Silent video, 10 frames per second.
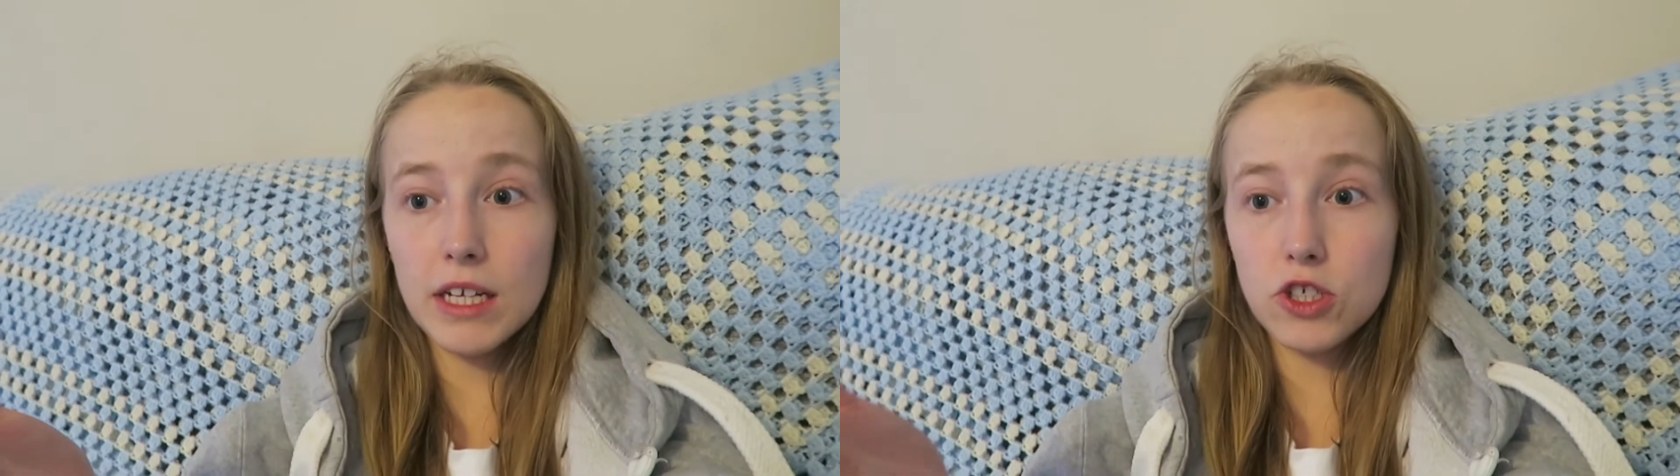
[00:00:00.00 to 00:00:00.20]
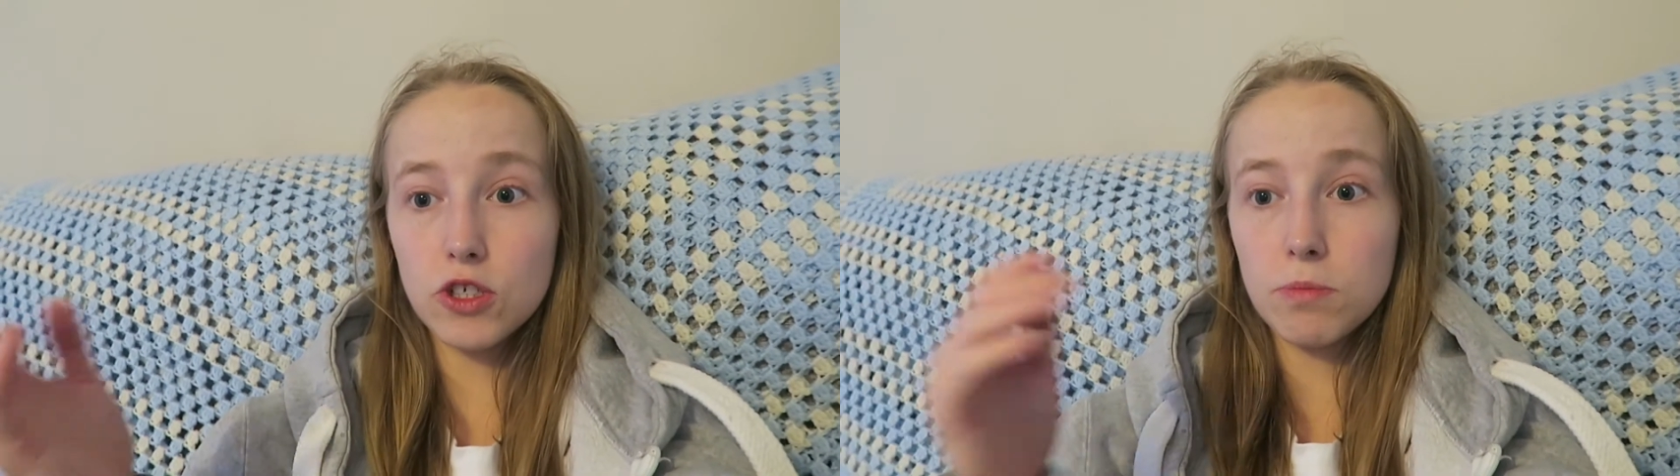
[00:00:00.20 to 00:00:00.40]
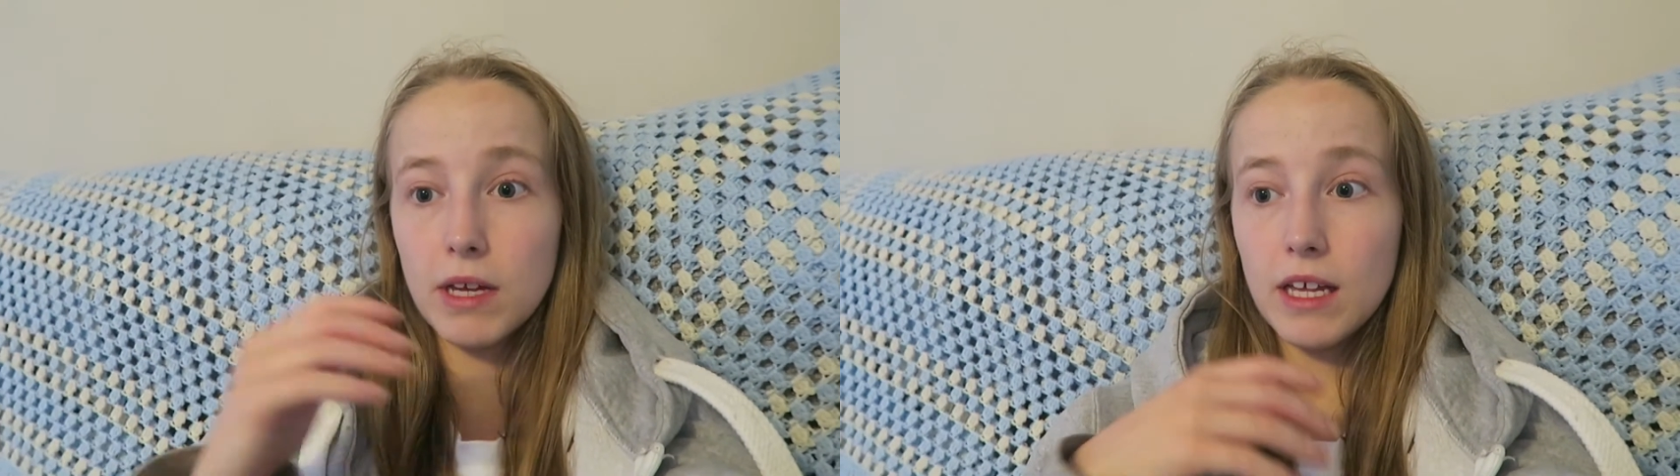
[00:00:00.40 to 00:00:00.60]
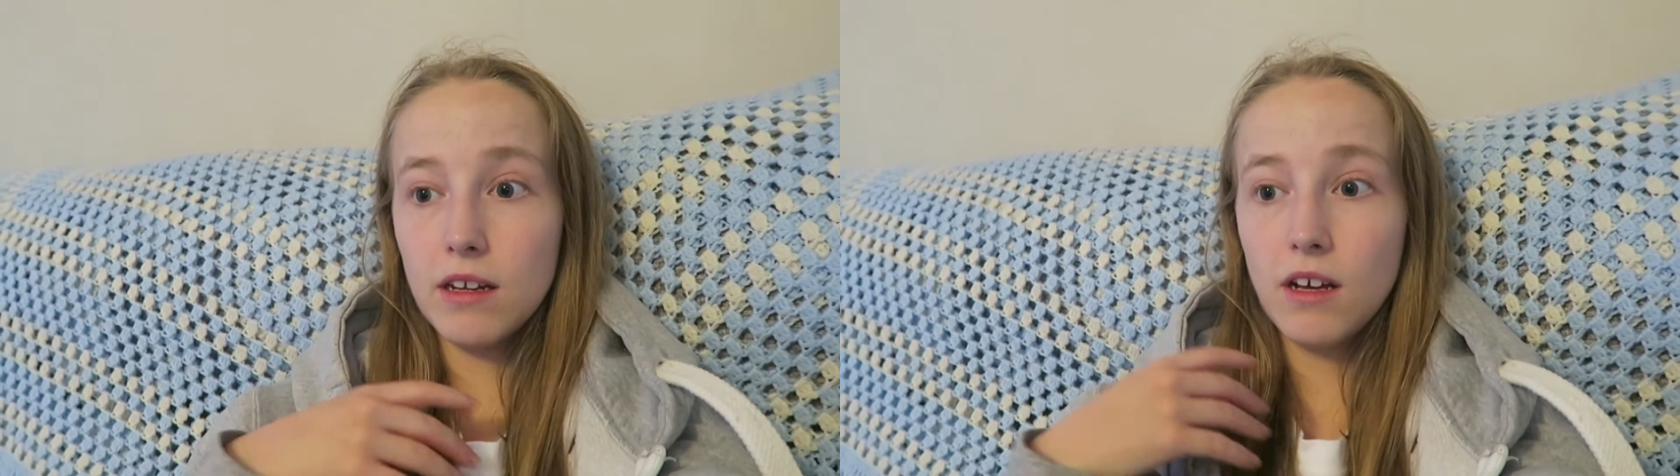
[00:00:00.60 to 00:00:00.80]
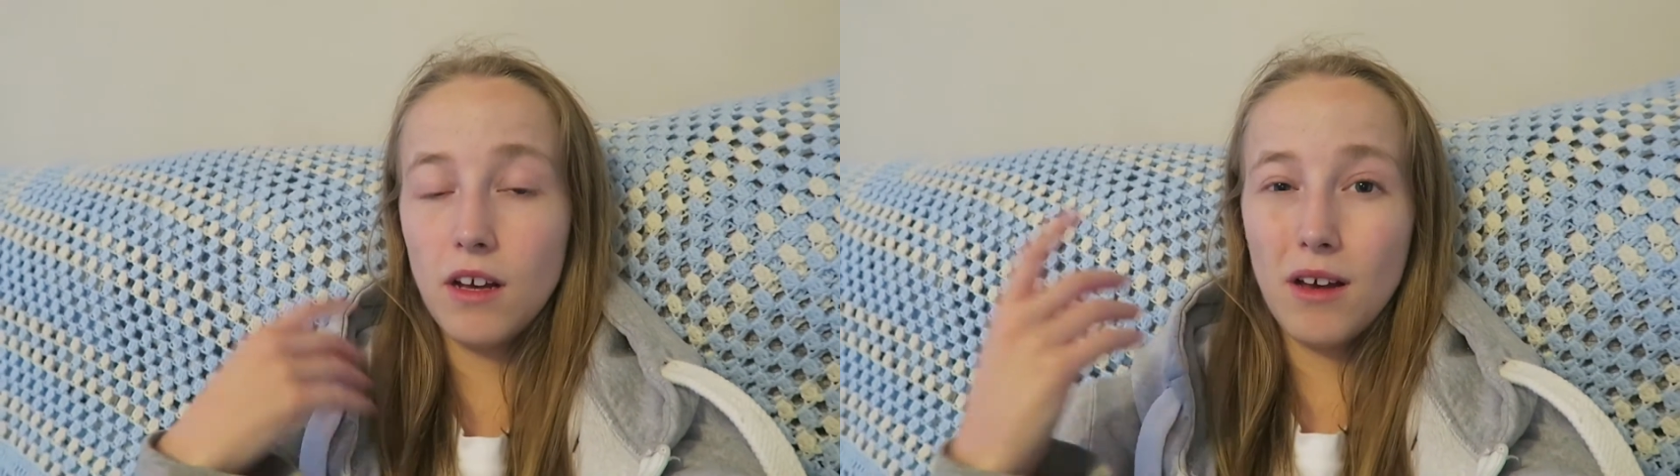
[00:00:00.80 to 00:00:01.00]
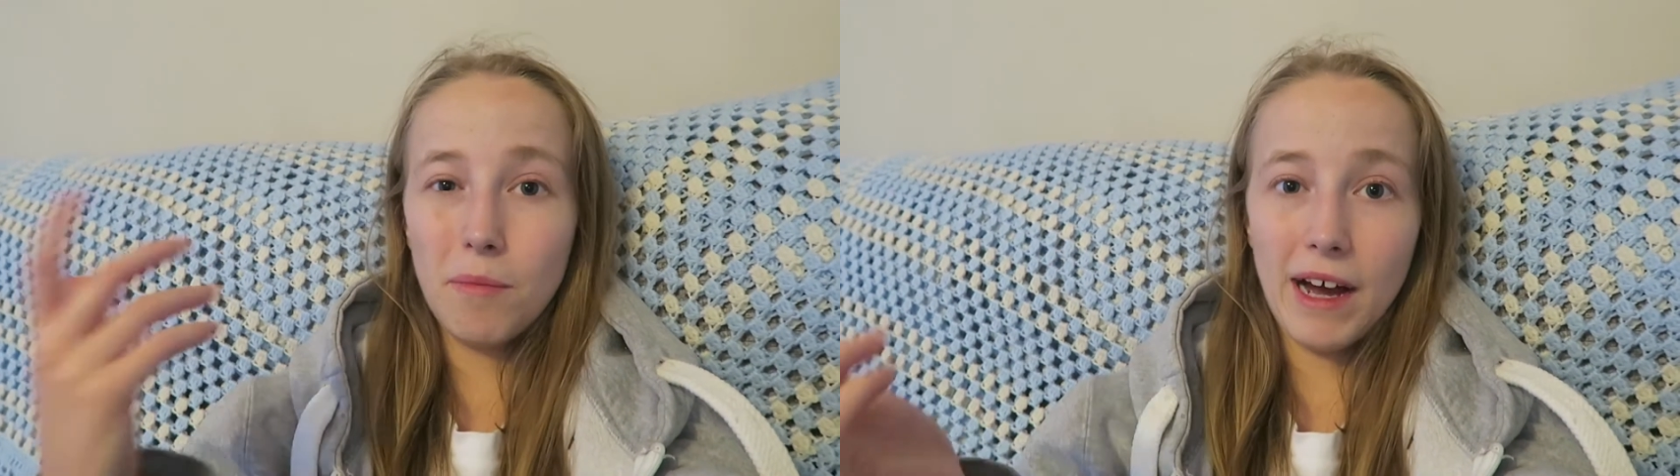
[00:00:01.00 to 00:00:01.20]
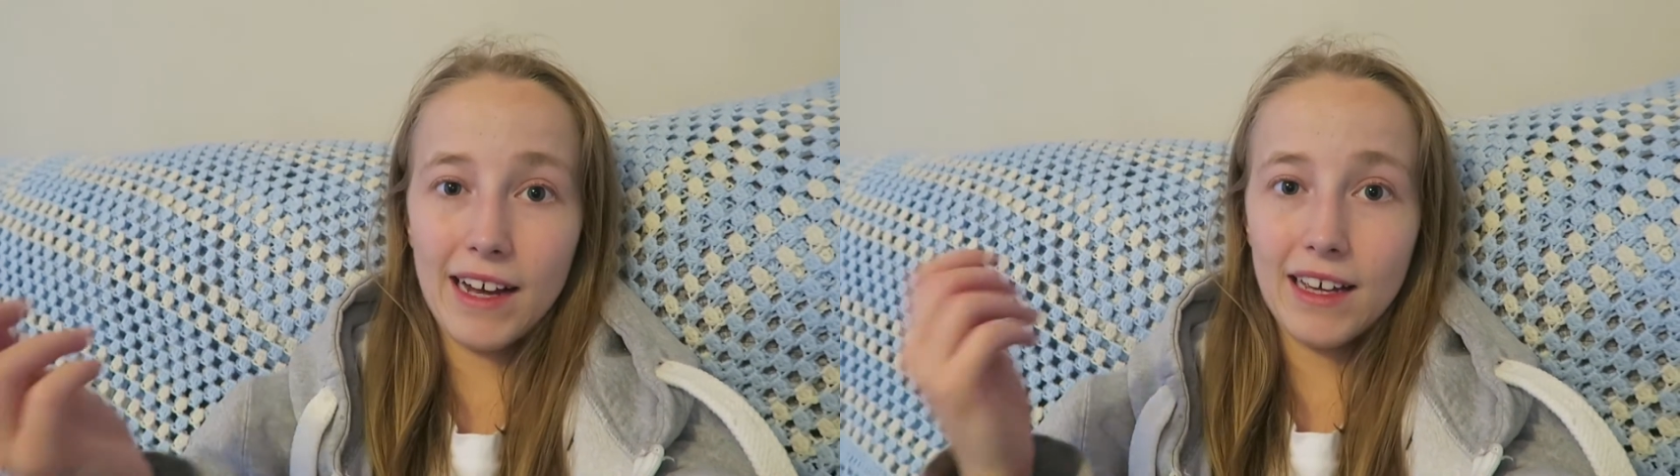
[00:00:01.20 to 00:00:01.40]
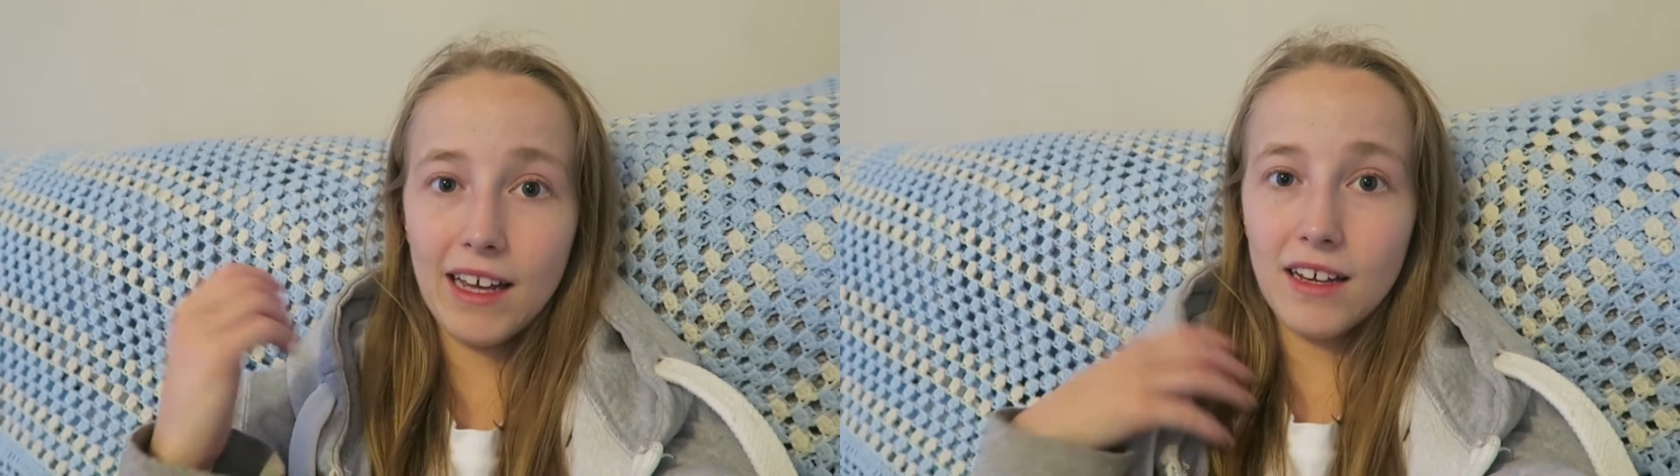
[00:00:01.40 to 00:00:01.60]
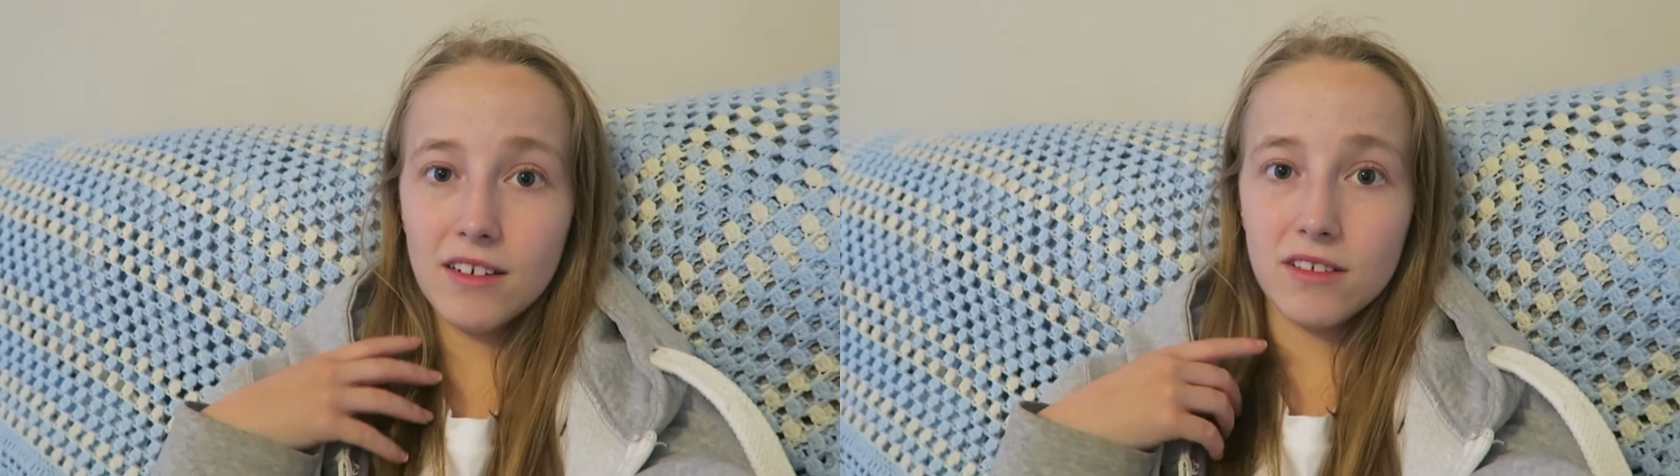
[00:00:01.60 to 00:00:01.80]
It's just been packing